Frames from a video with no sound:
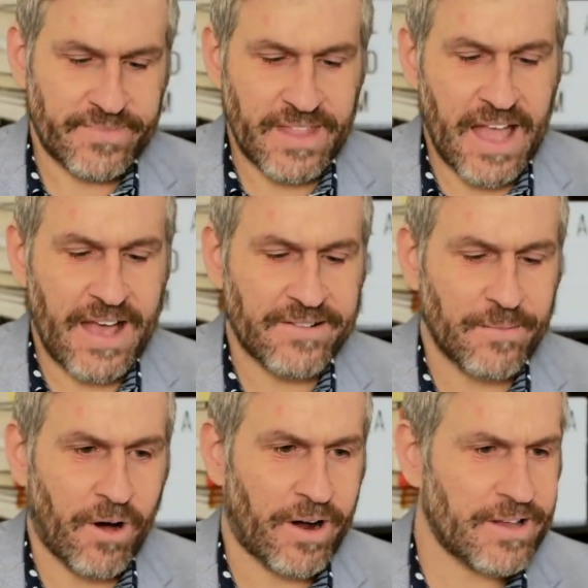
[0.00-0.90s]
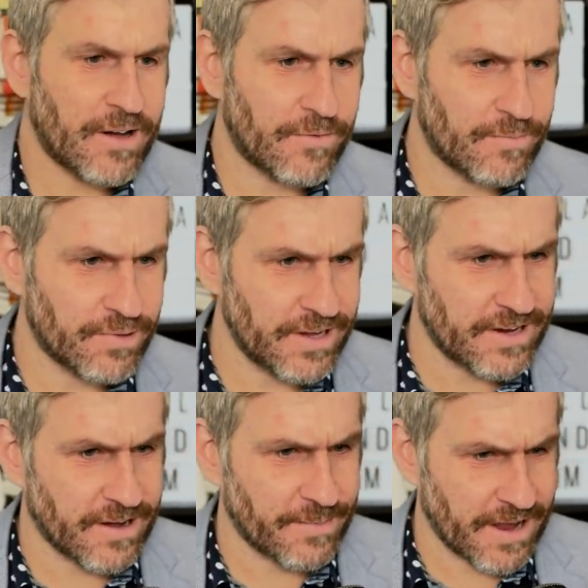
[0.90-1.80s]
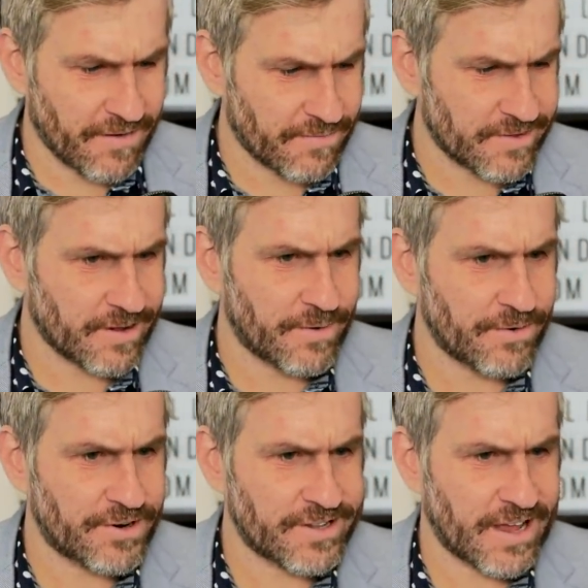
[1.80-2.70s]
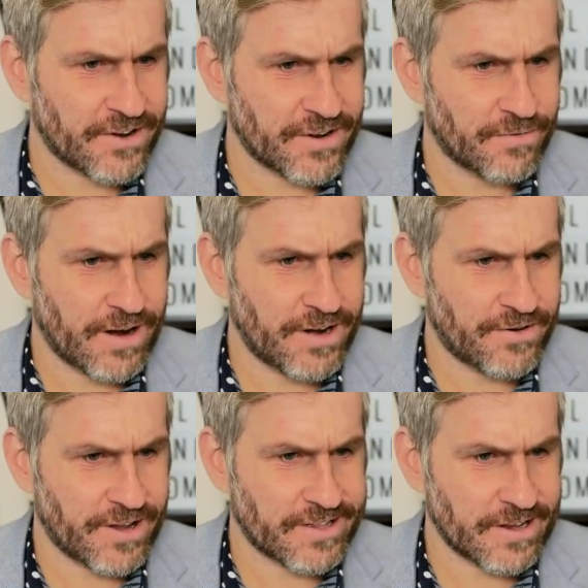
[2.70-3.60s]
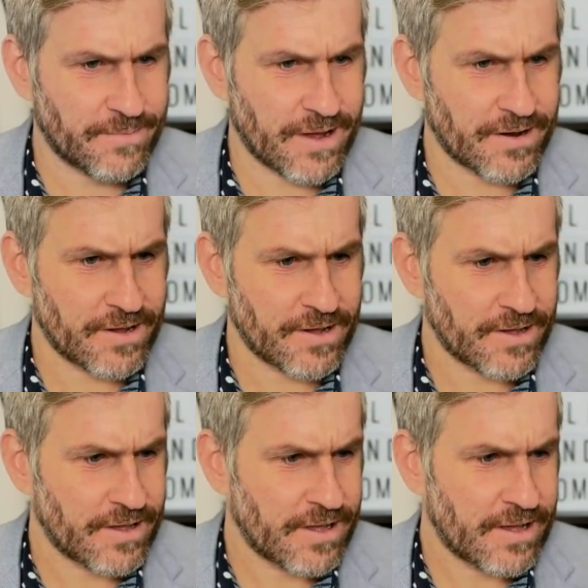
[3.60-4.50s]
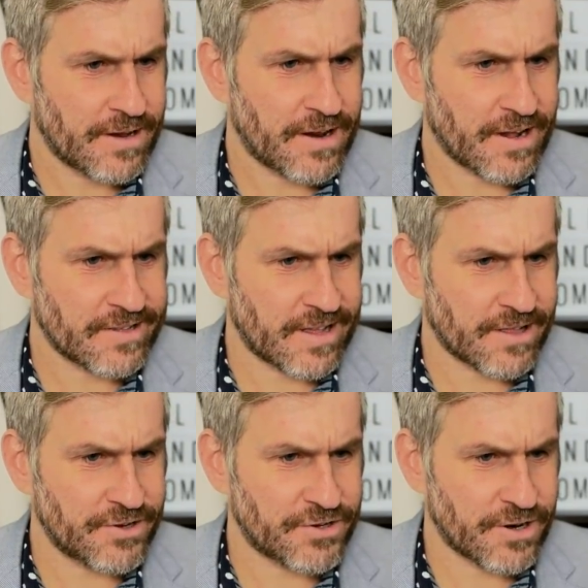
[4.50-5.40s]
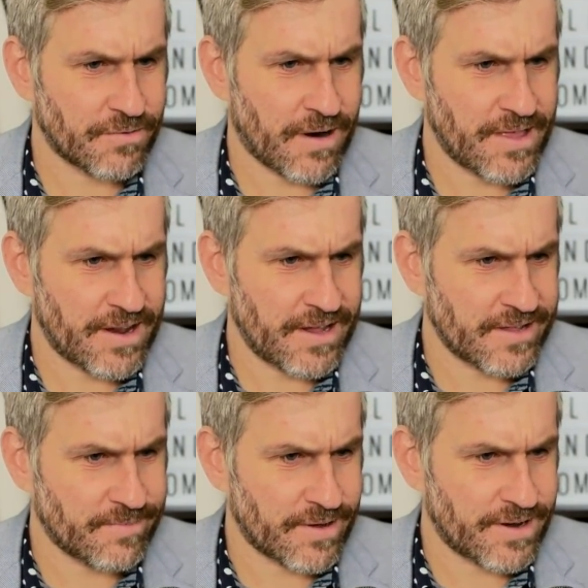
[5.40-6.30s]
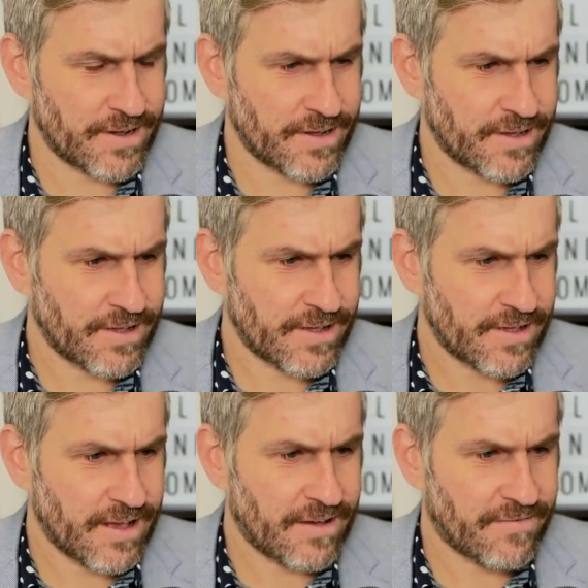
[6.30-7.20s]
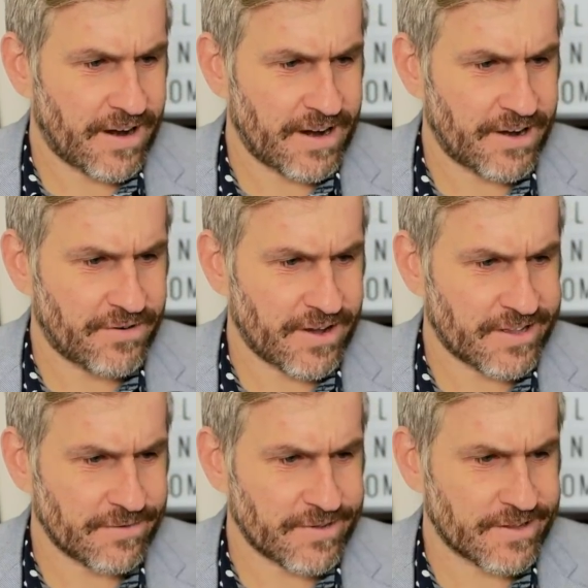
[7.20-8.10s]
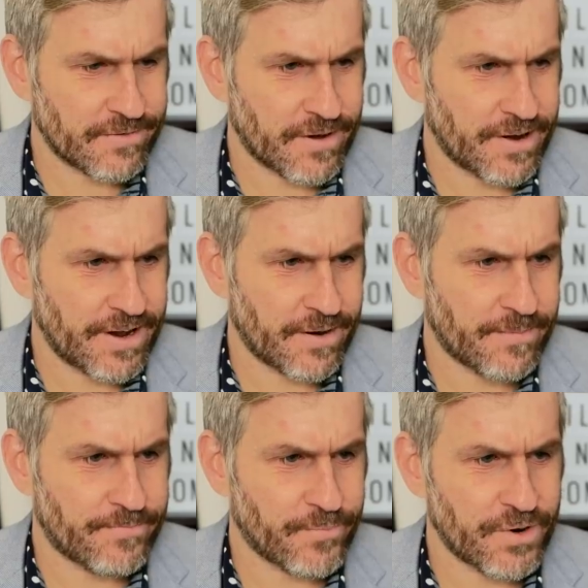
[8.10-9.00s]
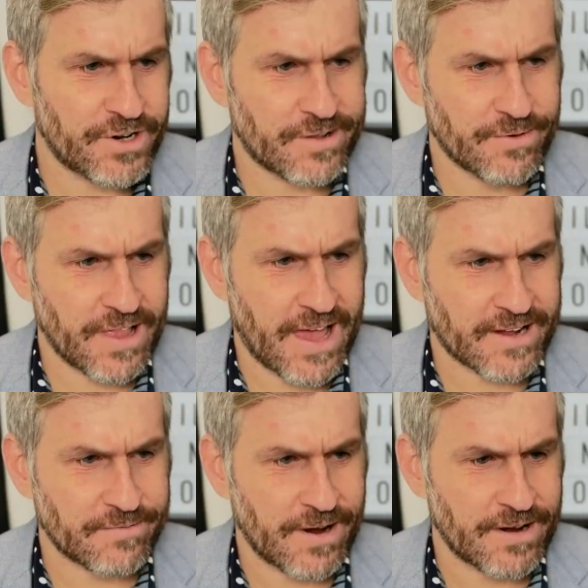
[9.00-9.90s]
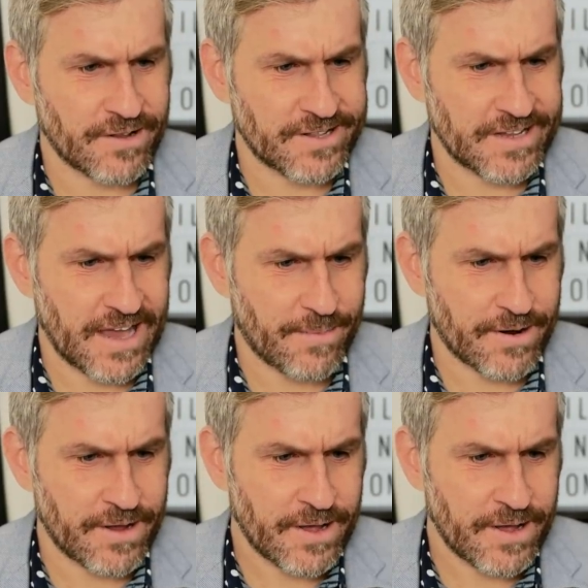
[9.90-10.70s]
I have some audio bleed coming out from somewhere, which is actually quite interesting. I'm not exactly sure why that is, but I find it interesting what's going on here. We're just relaxed, right? Tulsi Gabbard.